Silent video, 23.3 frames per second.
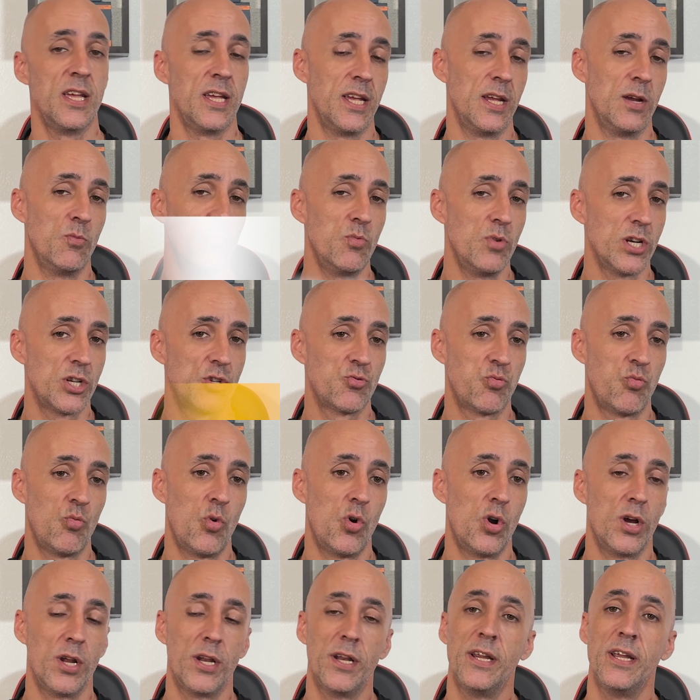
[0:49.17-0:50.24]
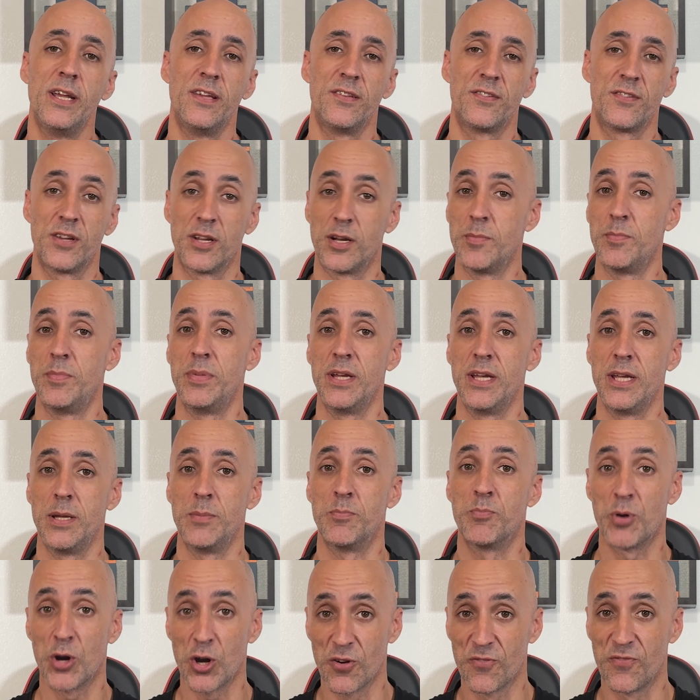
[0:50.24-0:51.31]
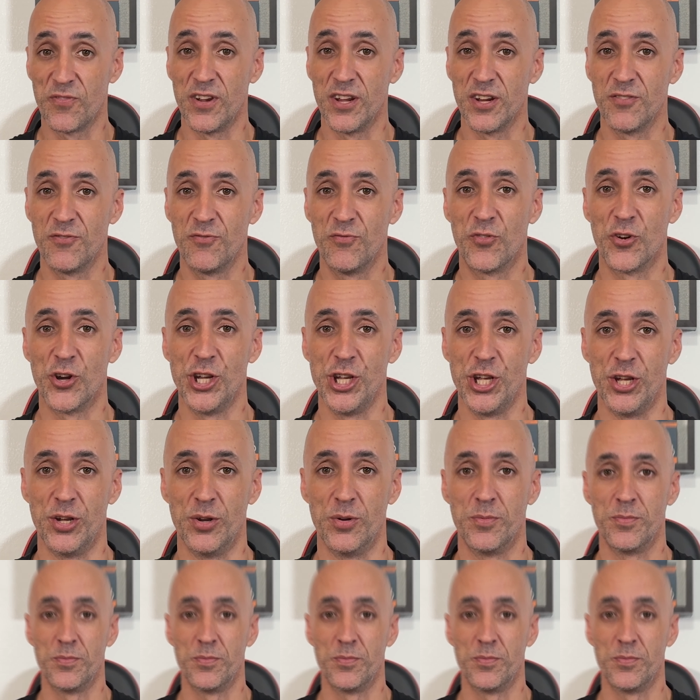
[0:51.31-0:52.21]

and which one is going to be perfect for you.